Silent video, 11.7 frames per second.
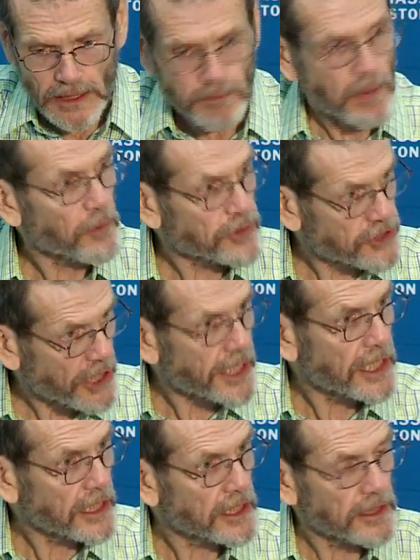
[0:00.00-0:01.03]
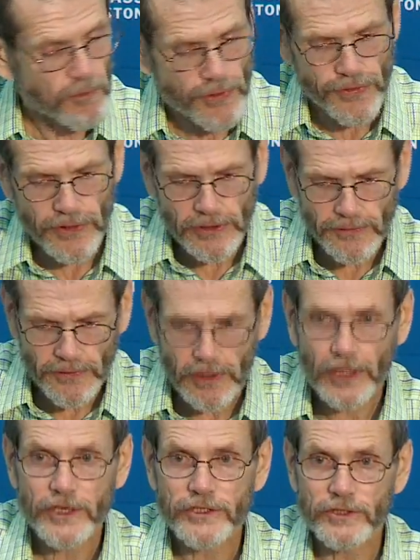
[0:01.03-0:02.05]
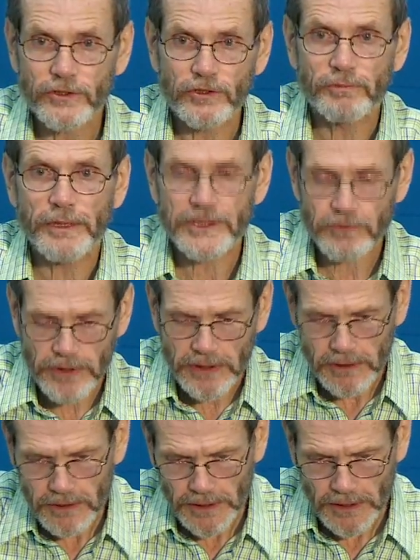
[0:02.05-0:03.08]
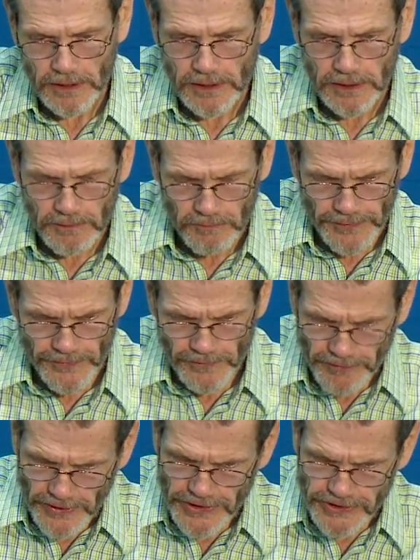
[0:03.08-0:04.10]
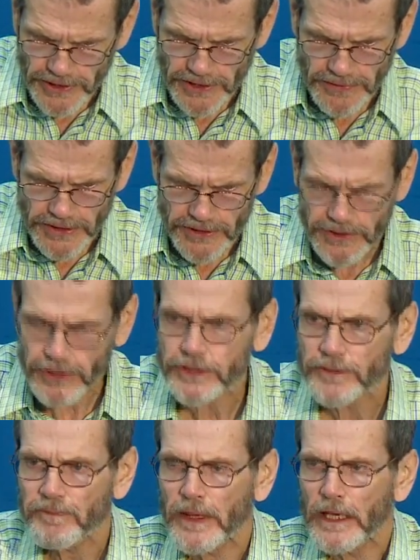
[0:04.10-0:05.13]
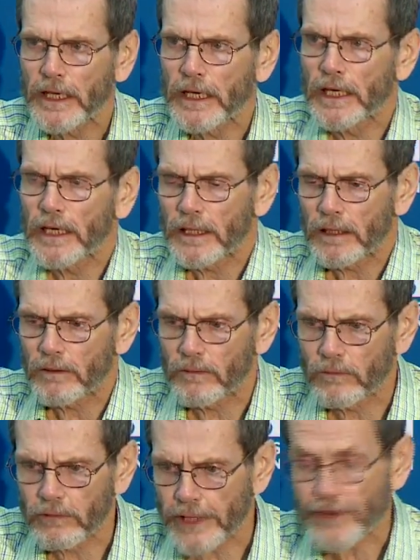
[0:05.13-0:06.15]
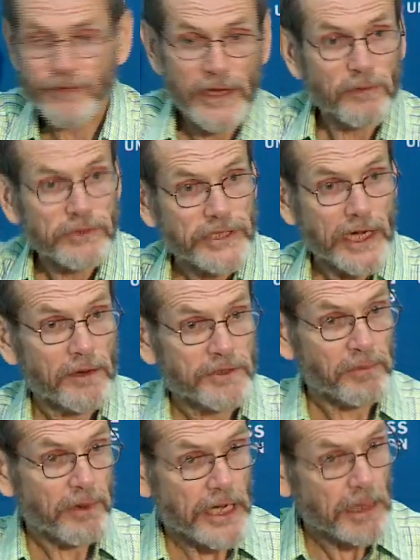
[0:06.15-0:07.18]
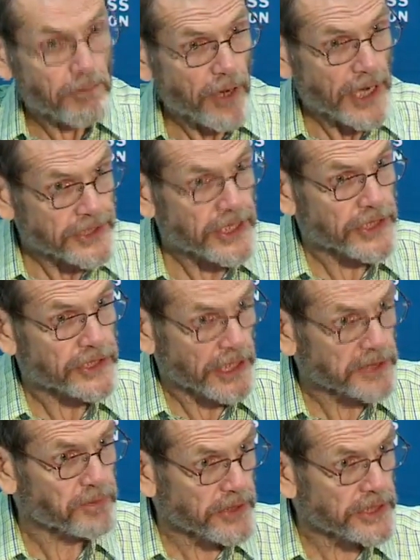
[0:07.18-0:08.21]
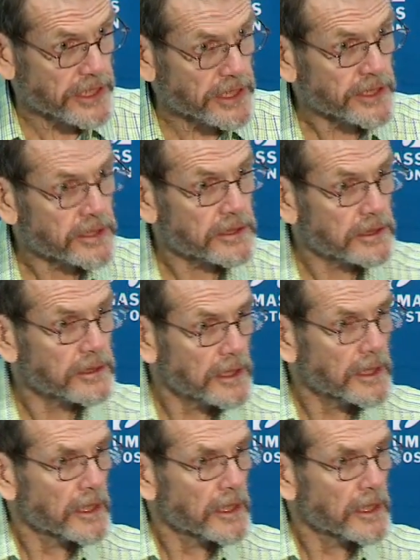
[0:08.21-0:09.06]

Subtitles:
but with checking in with the larger group as we went through various iterations. What I found was that I was bringing process expertise,